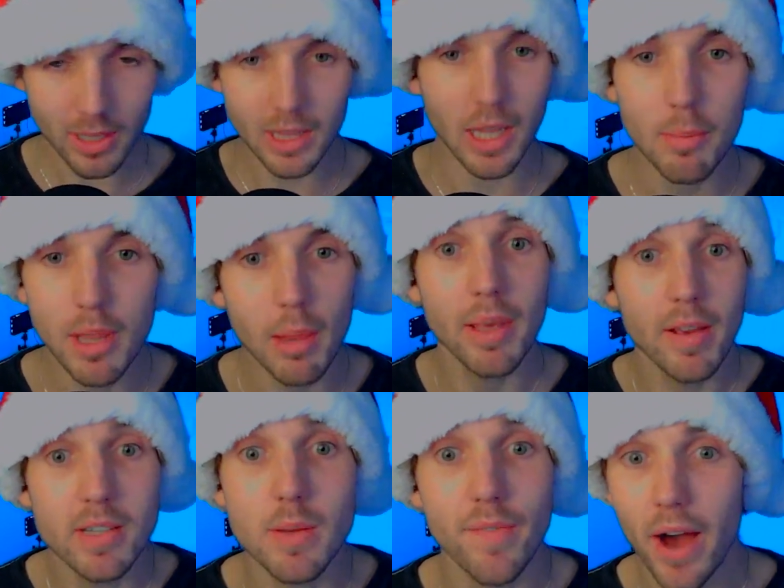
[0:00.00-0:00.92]
Let me let me
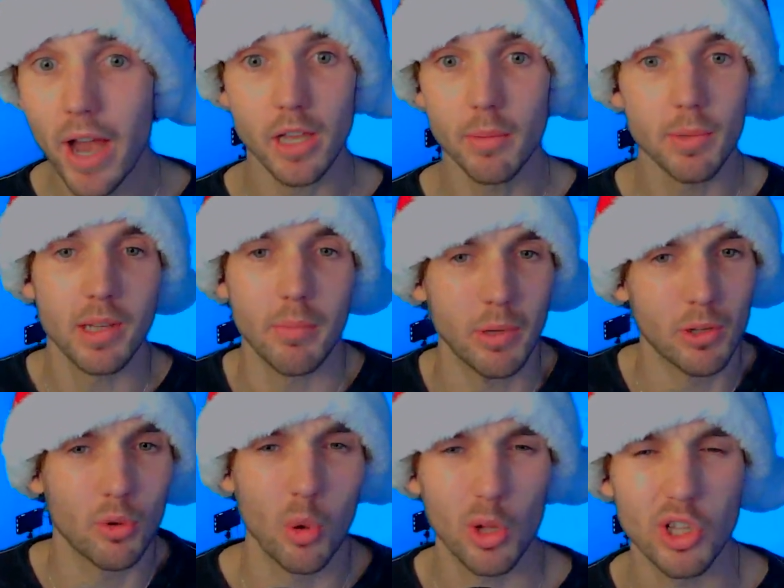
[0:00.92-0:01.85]
give some value. Let me let me
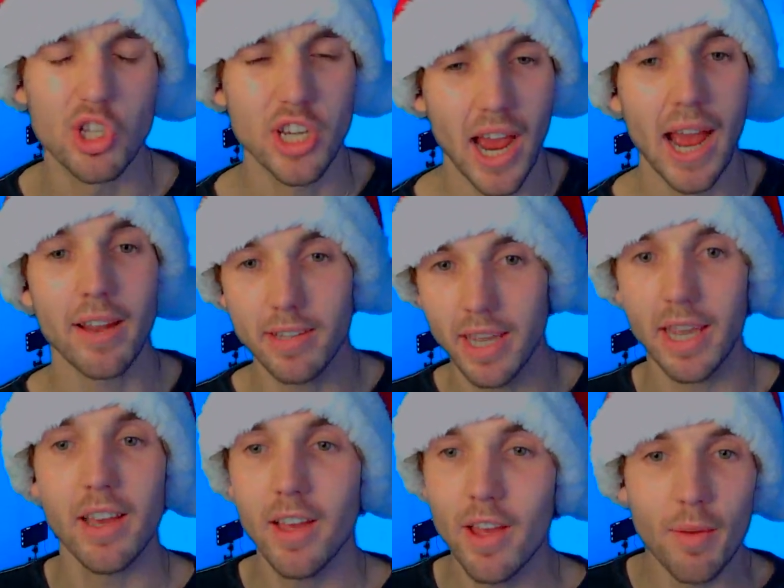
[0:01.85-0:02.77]
quickly chat. Okay,
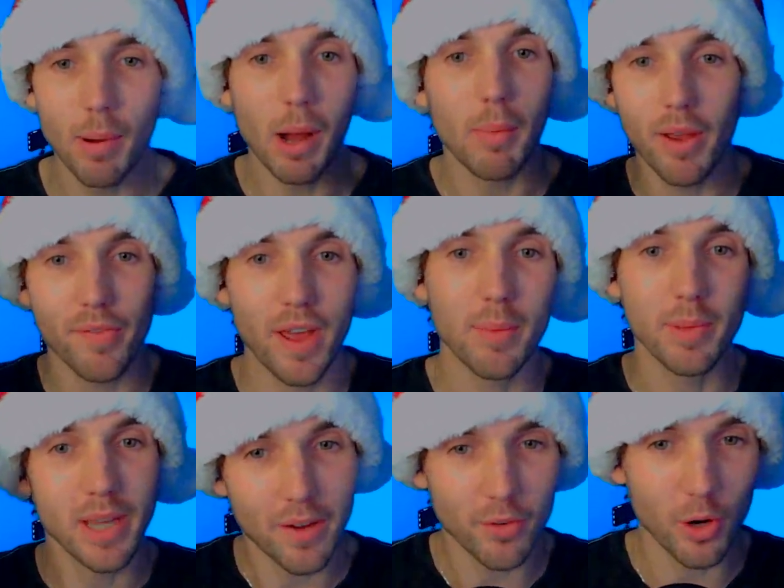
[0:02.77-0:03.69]
bye bye
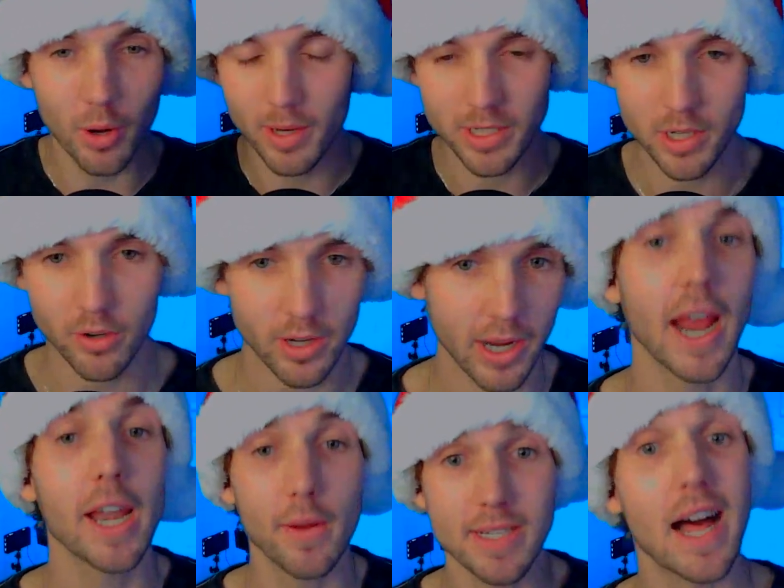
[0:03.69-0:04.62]
family. Have a great rest of your day.
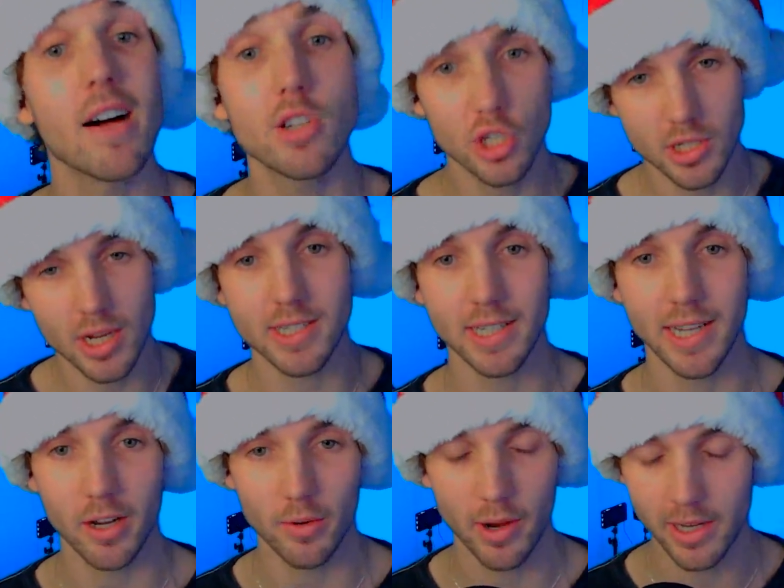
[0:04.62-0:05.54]
Anyways, now it's just us
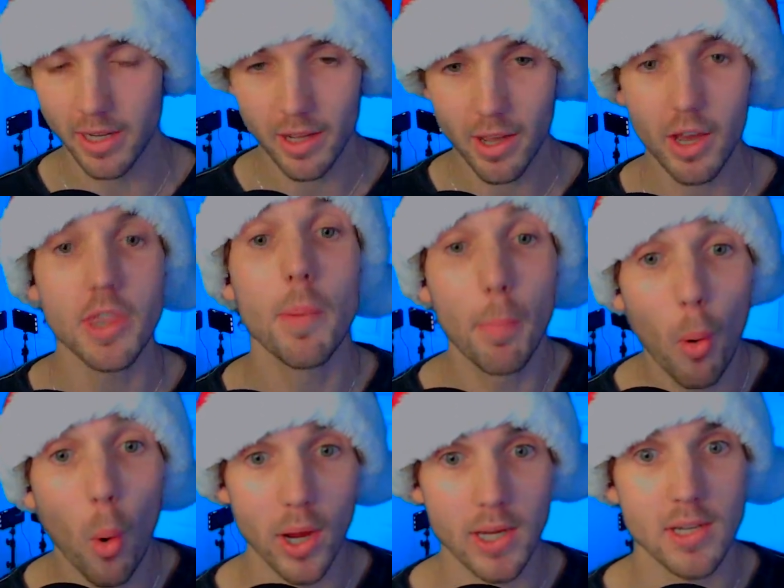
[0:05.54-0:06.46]
again. Alrighty, the
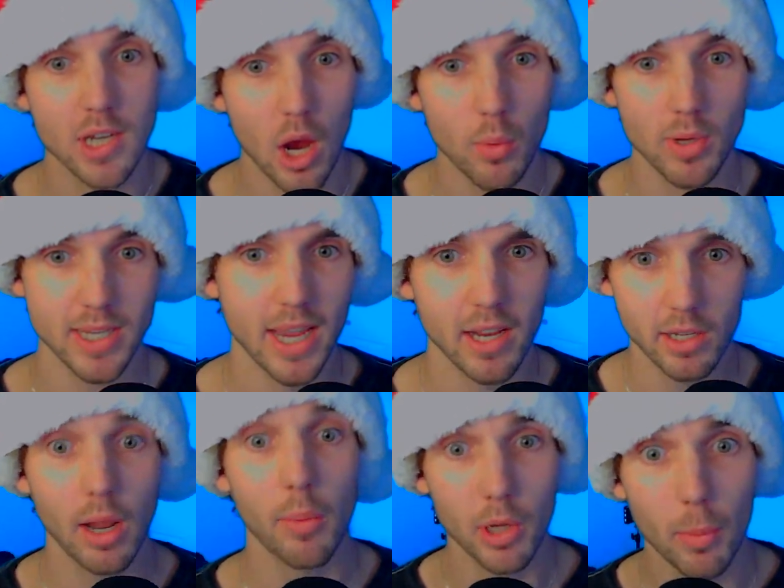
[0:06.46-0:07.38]
boys, shall we say?
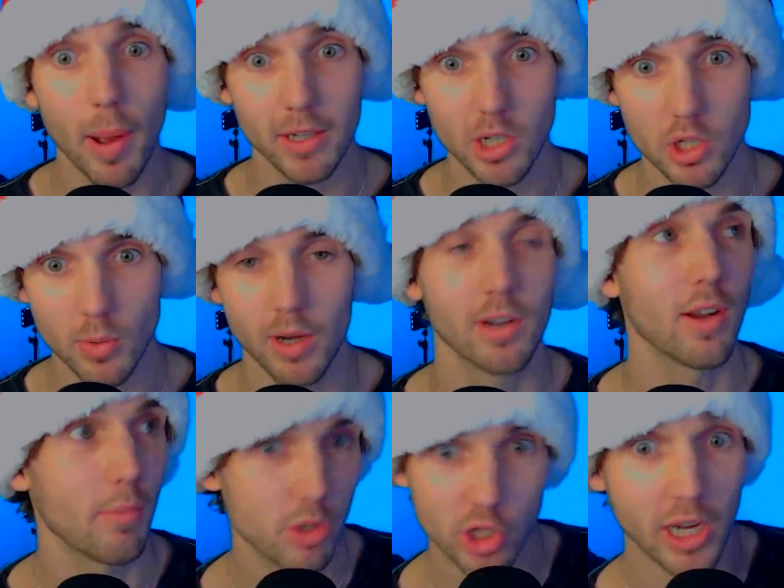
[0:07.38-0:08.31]
Now we can go back to swearing.
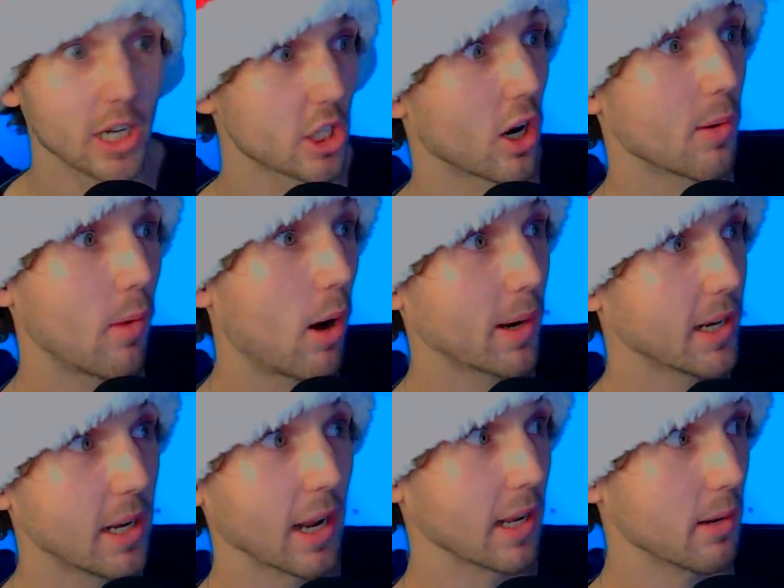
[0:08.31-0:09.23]
I'm just kidding. Sorry, mom. I
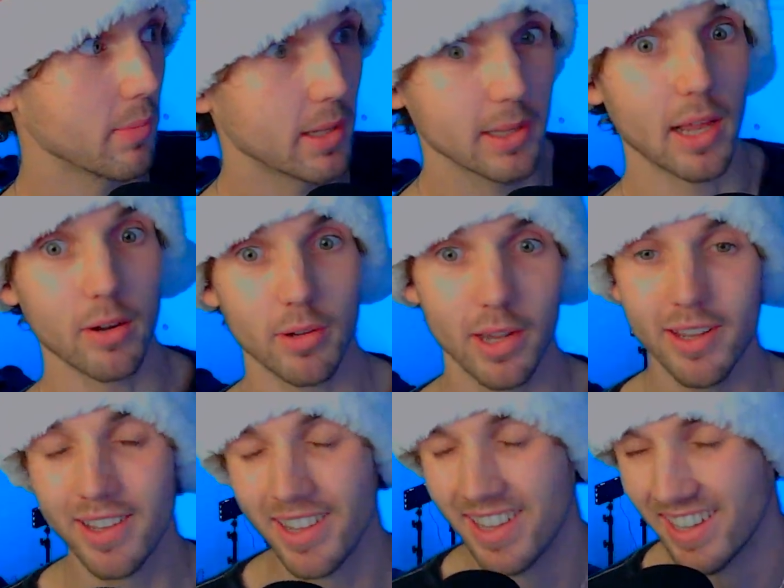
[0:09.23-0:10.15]
didn't I didn't mean that. Okay.
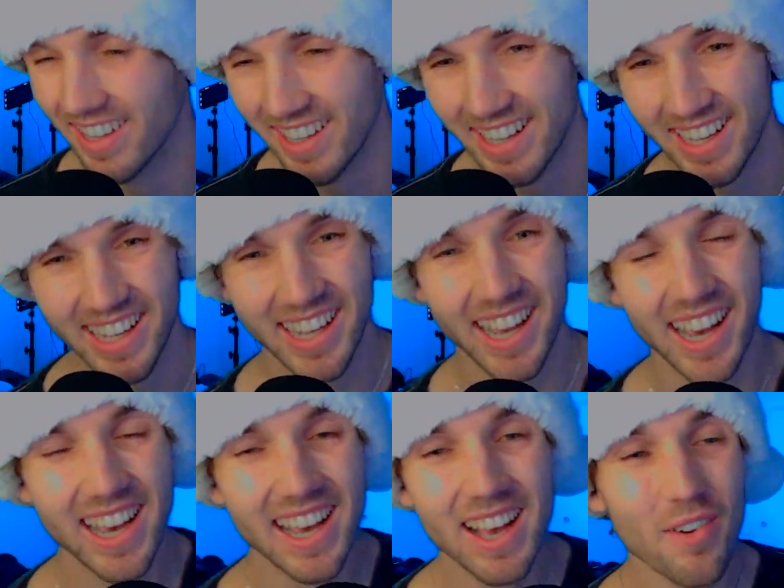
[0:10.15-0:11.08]

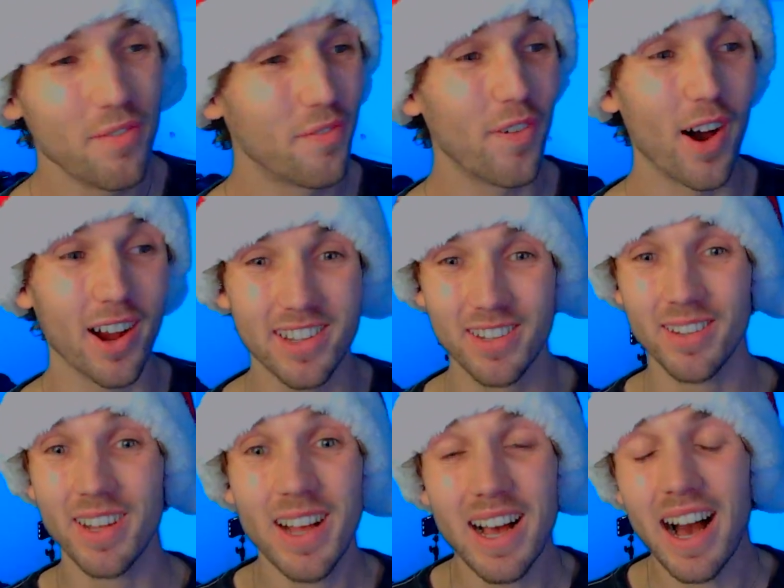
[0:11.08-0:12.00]
Fuck,
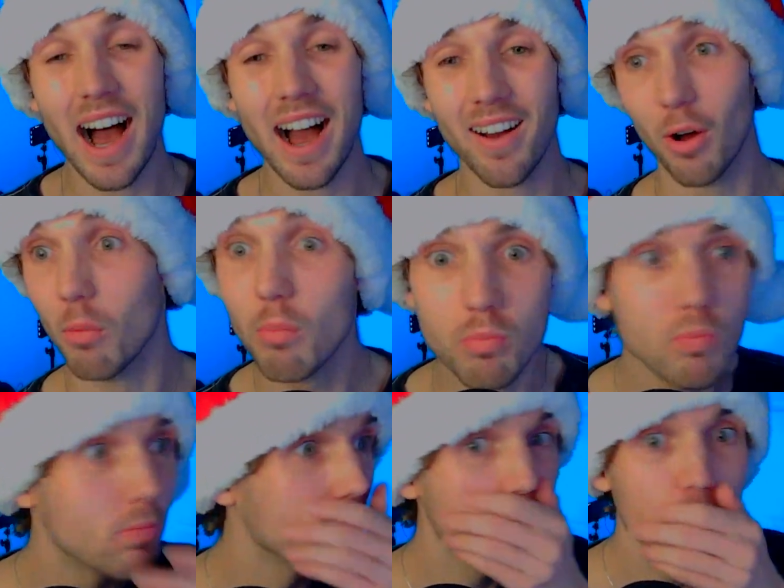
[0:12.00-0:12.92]
dude.
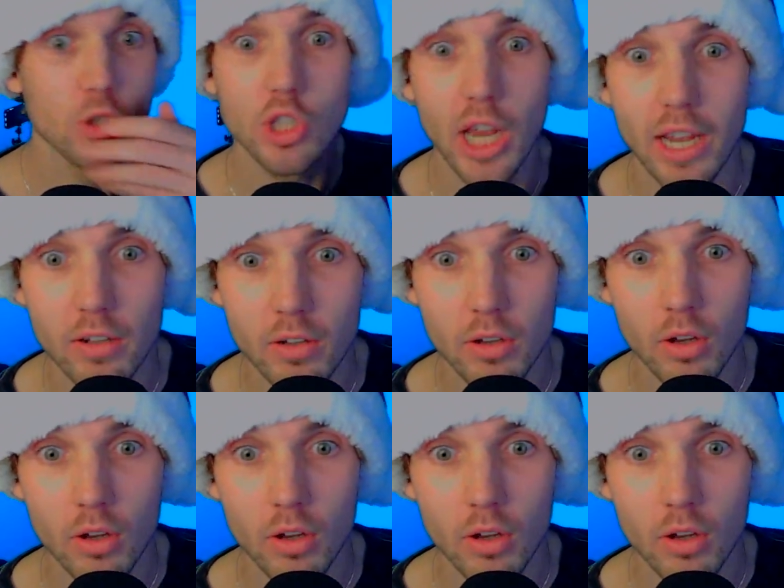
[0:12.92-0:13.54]
Shit.